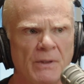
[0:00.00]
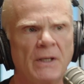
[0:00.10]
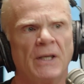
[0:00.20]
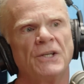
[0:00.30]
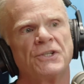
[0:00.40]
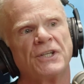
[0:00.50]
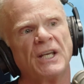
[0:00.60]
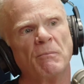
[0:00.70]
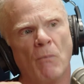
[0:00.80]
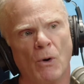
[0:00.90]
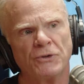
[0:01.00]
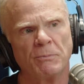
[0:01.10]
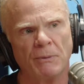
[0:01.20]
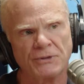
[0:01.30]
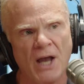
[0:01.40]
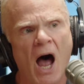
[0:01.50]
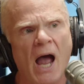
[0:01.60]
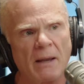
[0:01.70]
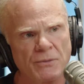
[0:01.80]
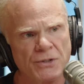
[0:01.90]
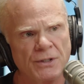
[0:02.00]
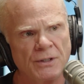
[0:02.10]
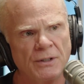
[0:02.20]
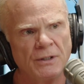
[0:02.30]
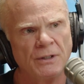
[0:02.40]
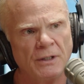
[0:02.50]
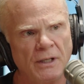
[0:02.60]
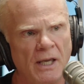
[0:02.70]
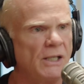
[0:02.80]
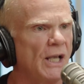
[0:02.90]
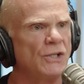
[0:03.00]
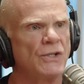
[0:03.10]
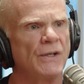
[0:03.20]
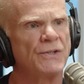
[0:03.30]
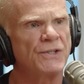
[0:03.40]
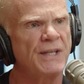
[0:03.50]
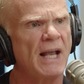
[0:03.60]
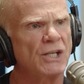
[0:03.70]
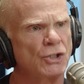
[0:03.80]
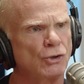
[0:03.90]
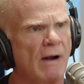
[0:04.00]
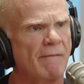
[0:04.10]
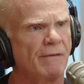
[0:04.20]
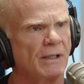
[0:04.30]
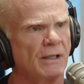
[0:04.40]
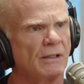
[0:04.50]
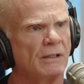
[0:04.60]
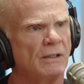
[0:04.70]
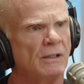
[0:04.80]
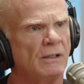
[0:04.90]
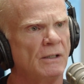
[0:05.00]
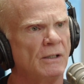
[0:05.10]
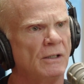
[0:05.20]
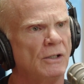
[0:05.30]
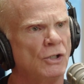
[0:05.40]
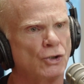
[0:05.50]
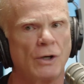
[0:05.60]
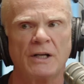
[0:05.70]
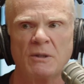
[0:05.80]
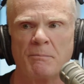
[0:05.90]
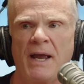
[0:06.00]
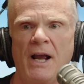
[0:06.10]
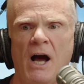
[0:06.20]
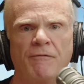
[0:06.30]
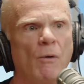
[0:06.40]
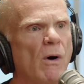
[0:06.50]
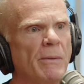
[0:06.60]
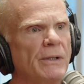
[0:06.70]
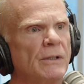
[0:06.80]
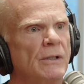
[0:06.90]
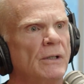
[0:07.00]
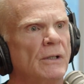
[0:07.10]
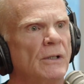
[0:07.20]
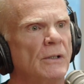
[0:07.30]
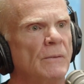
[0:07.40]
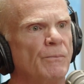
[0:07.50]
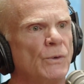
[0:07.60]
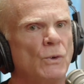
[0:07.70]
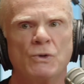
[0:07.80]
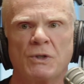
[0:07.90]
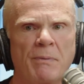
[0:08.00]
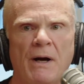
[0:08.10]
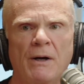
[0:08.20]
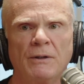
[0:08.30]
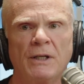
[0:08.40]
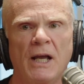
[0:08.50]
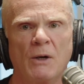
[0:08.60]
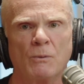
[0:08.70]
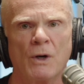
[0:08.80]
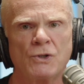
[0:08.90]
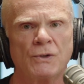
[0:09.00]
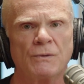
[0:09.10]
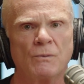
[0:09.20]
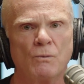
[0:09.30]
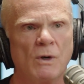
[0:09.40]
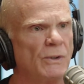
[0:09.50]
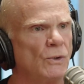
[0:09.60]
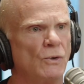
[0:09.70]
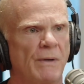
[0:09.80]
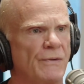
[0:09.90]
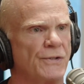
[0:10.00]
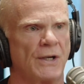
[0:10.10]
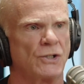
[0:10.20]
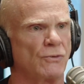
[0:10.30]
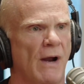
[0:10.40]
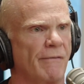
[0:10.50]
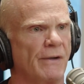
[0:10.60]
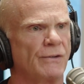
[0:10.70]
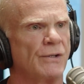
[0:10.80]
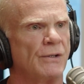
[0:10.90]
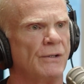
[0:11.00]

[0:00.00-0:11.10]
He's seen multiple times engaging in sex trafficking, trying to pay off a woman who is apparently a Russian woman who'd been sex trafficked,